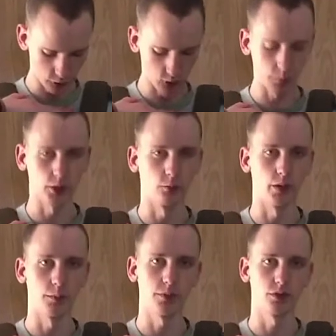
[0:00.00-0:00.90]
top of your
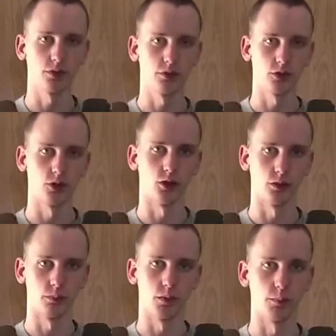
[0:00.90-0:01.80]
ribs to
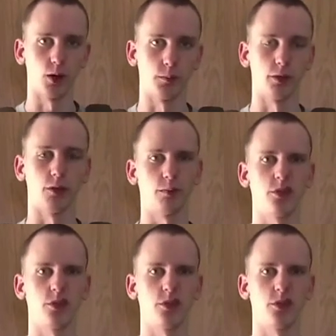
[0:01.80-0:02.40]
the bottom of your ribs,